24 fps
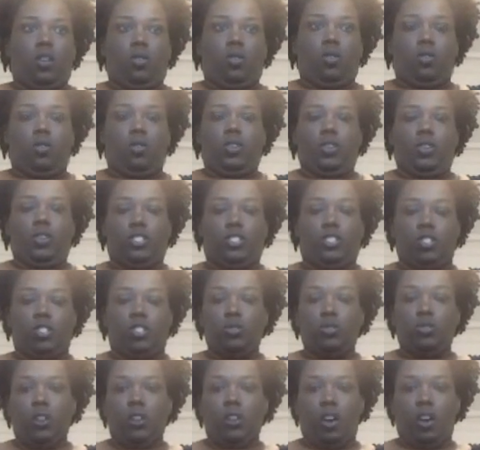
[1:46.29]
Or it's
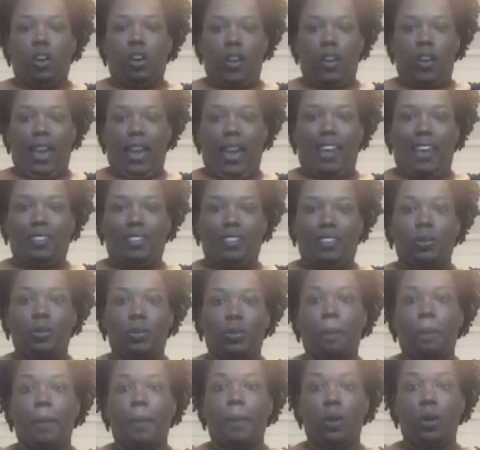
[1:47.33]
too long and the
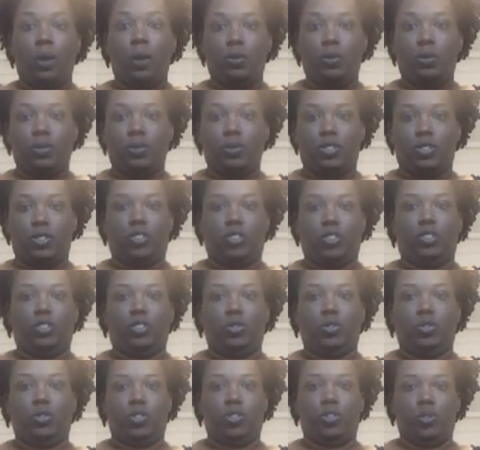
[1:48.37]
bones are too
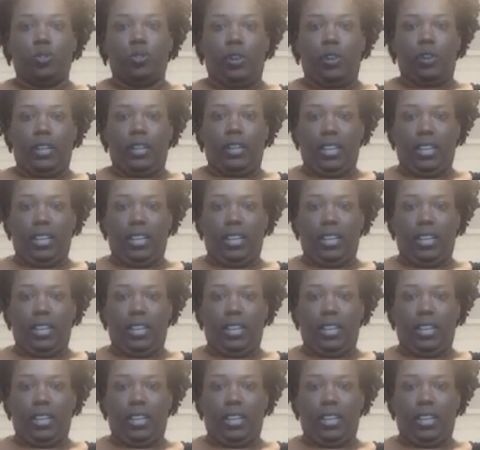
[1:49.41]
short.